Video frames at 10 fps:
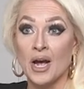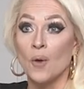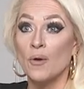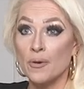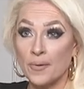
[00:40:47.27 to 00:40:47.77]

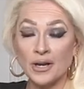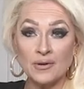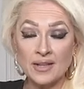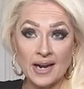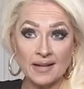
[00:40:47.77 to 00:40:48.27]
We were bringing you
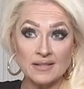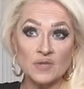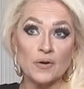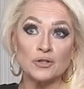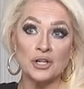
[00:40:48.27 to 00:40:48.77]
the necklace
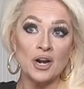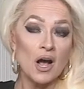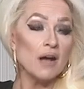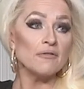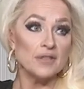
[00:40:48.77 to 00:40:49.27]
version
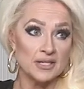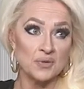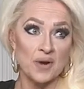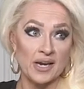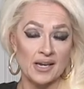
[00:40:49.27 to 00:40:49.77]
of this
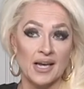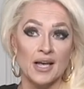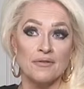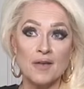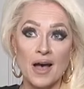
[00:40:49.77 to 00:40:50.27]
ring.
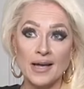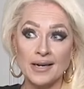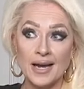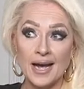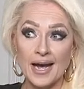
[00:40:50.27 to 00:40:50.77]
Thought
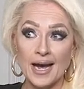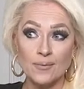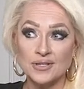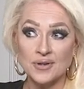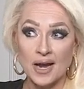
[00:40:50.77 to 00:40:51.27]
I
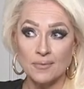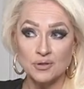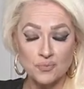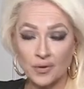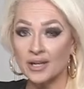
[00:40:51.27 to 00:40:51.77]
was, I was
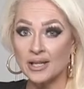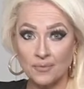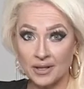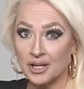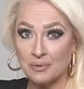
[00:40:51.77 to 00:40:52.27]
really,
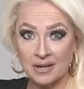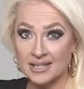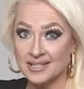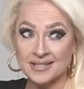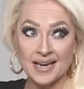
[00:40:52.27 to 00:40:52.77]
really committed
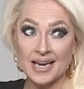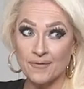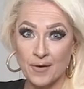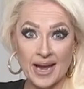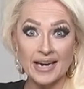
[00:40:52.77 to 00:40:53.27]
to seeing if
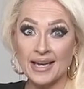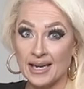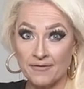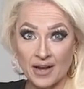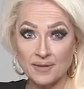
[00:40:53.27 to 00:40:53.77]
we had any
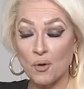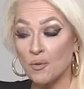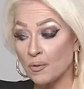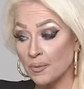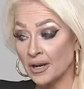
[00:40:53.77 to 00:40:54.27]
available, we
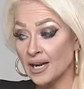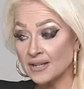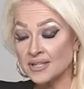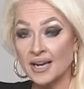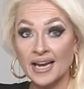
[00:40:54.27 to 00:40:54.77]
would bring it out
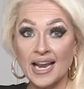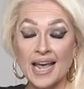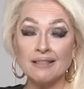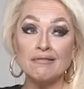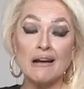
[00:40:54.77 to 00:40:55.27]
tonight,
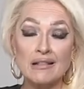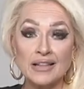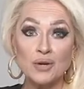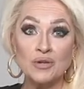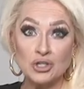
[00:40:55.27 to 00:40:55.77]
and
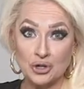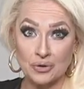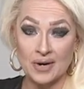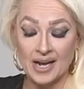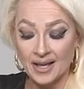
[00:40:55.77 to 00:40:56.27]
luckily we do.
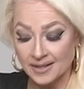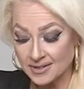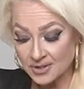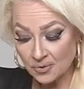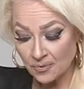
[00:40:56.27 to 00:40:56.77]
This
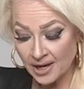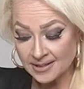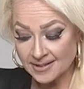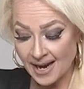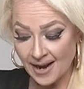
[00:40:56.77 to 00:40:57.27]
is a ring
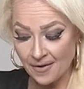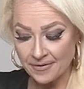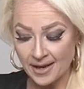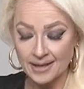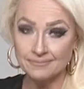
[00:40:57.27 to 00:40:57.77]
style
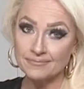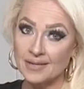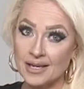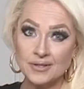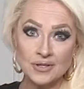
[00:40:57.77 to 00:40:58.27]
that
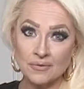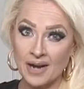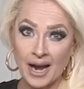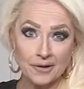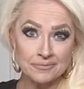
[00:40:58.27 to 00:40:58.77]
is so
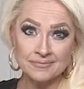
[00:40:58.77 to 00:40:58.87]
now.